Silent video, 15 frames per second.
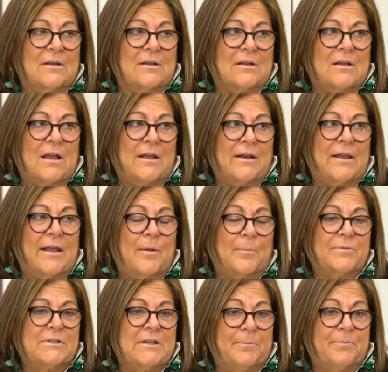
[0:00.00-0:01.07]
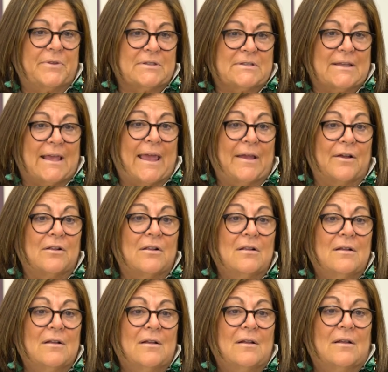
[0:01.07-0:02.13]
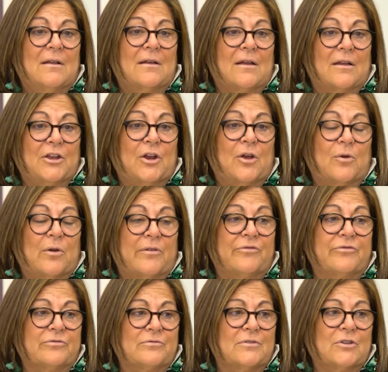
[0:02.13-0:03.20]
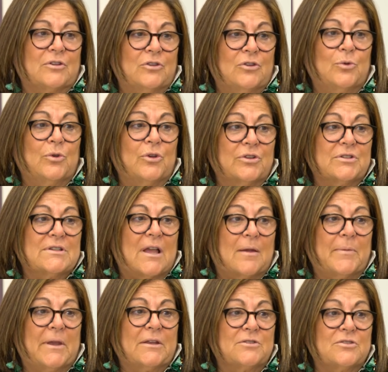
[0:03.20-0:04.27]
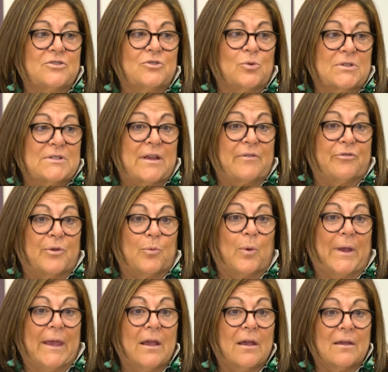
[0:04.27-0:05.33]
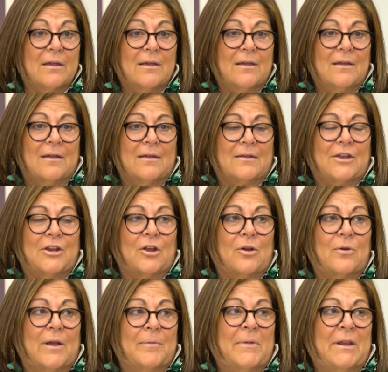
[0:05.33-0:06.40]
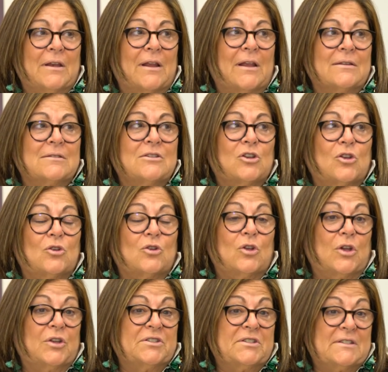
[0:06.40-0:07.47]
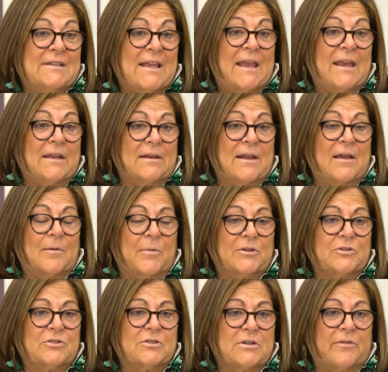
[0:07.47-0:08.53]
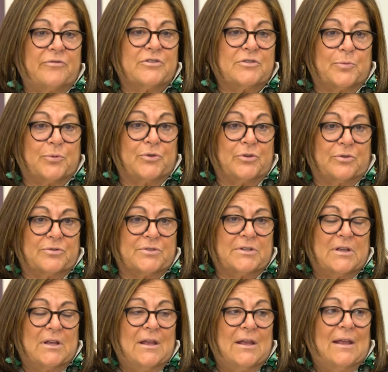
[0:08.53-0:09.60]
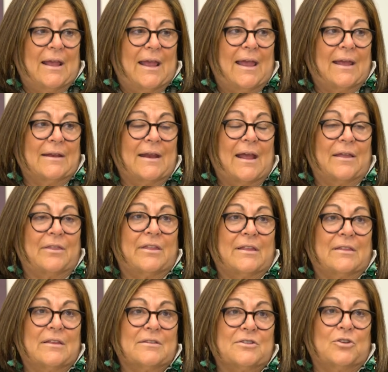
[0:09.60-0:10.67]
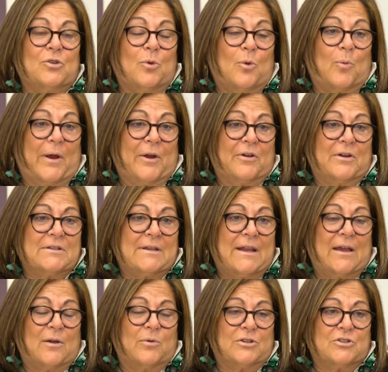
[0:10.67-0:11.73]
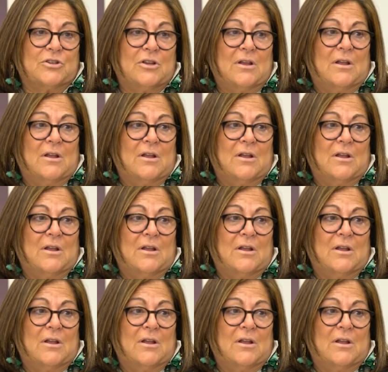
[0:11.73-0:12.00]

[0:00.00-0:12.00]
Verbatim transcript: kind of helped tip the scale, you know, of new goods coming into stores every week. You know, I mean, it's insane how much stuff is produced. And I think there's a new awareness now, which